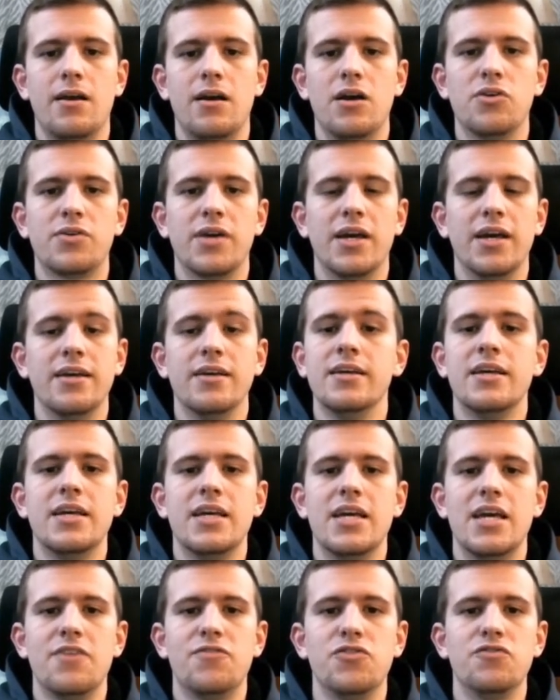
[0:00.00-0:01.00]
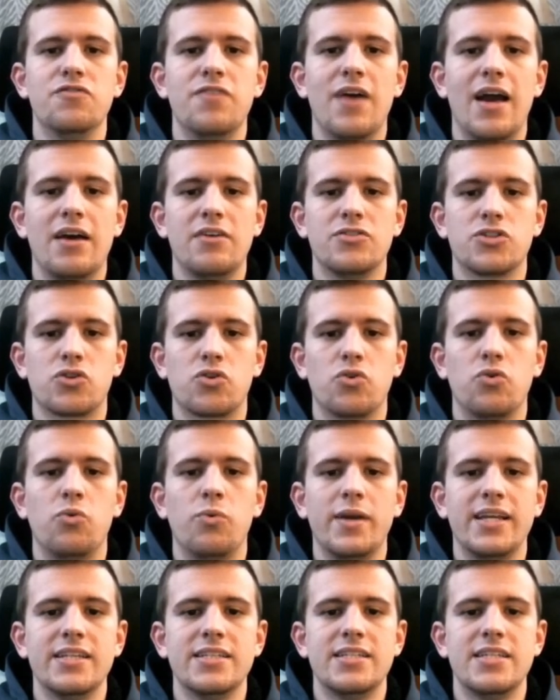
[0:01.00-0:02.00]
Okay, if you found
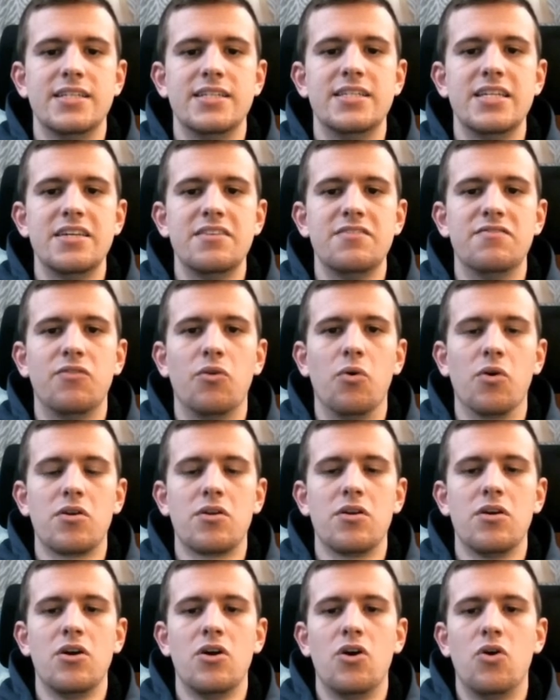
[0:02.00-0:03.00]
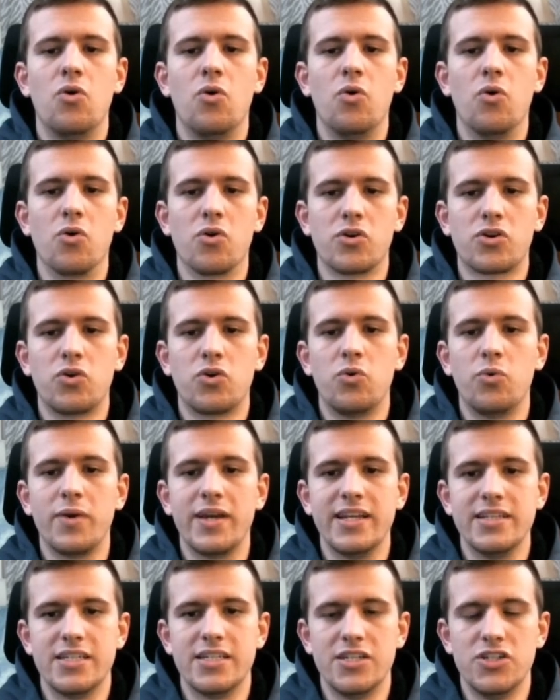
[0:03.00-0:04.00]
queen to d4 or
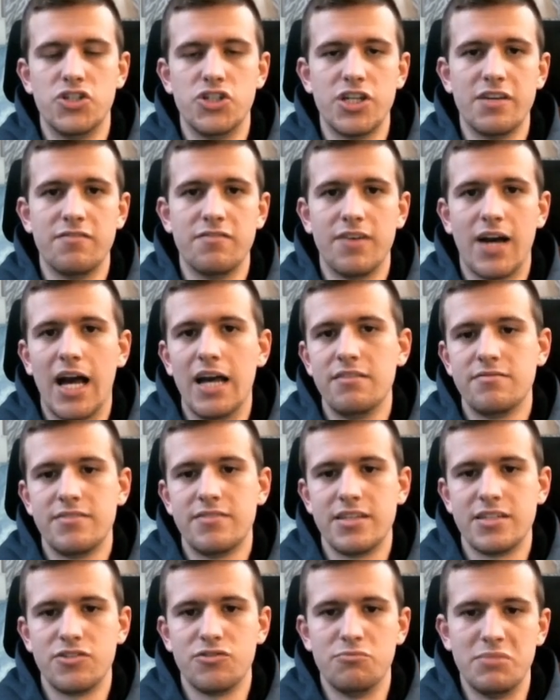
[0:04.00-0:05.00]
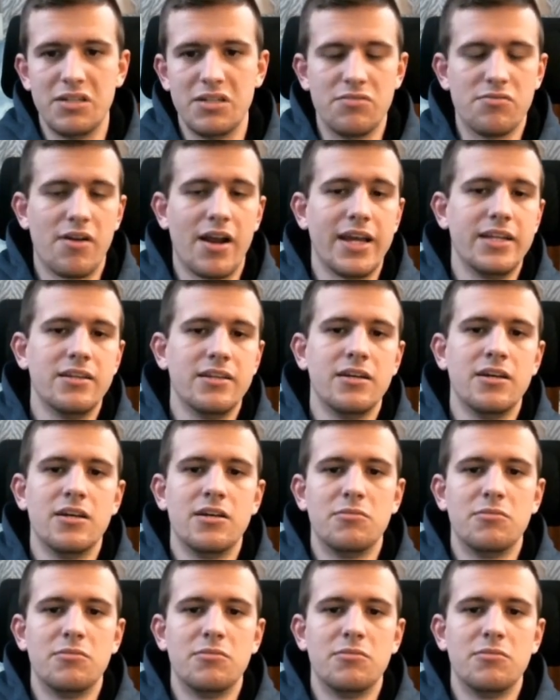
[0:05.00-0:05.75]
queen to g5, then you'd be right,